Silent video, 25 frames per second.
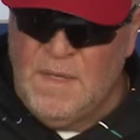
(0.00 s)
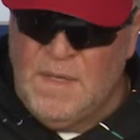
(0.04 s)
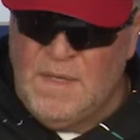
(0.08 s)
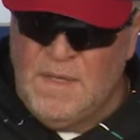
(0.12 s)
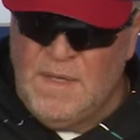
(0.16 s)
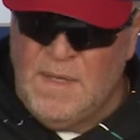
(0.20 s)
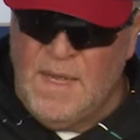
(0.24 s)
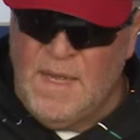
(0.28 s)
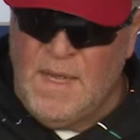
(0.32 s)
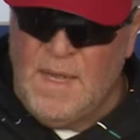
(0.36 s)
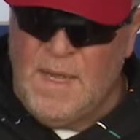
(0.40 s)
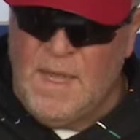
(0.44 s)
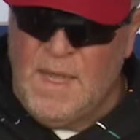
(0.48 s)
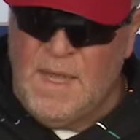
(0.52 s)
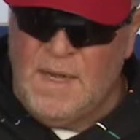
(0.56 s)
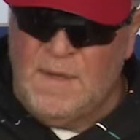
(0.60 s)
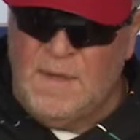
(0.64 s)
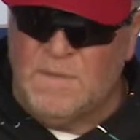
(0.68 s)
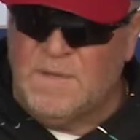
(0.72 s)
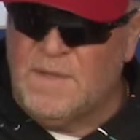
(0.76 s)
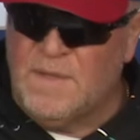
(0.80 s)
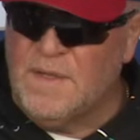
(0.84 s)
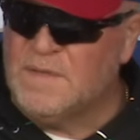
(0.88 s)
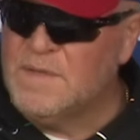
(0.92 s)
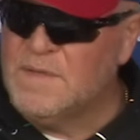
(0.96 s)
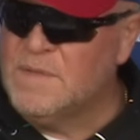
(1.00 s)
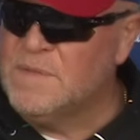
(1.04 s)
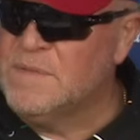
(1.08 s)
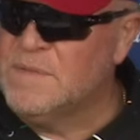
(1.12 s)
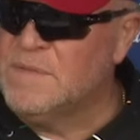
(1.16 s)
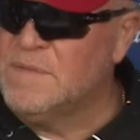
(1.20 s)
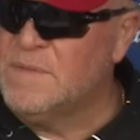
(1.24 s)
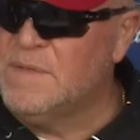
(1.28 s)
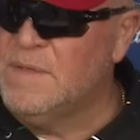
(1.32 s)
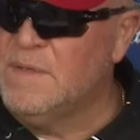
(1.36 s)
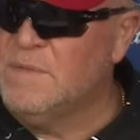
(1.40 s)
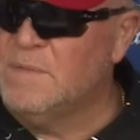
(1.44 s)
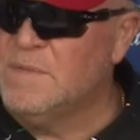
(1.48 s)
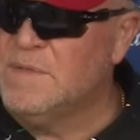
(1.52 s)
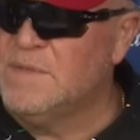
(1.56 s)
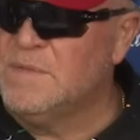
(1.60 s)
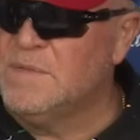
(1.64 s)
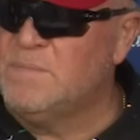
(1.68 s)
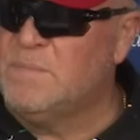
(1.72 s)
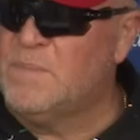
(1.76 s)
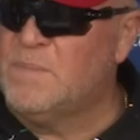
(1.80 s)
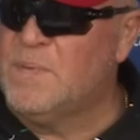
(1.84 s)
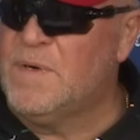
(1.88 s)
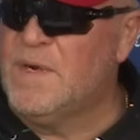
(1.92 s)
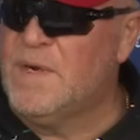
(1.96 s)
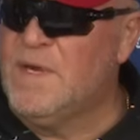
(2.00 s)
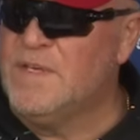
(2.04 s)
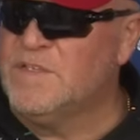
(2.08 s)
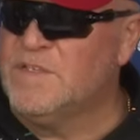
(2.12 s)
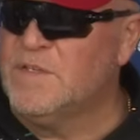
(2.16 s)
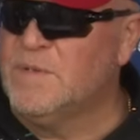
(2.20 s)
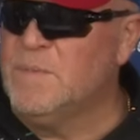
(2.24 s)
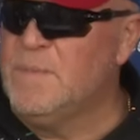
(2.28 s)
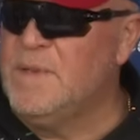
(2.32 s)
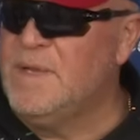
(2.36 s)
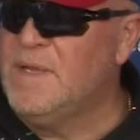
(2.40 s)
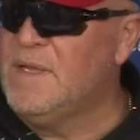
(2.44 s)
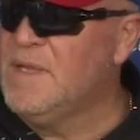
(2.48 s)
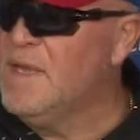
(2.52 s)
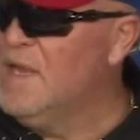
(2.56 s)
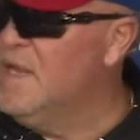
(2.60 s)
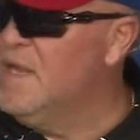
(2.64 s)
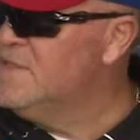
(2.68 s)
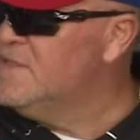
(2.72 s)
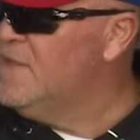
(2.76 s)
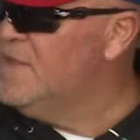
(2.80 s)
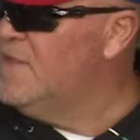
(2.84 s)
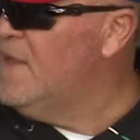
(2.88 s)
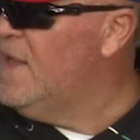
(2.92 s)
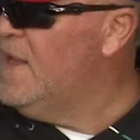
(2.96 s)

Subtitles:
Yeah, I don't think there was pressure because of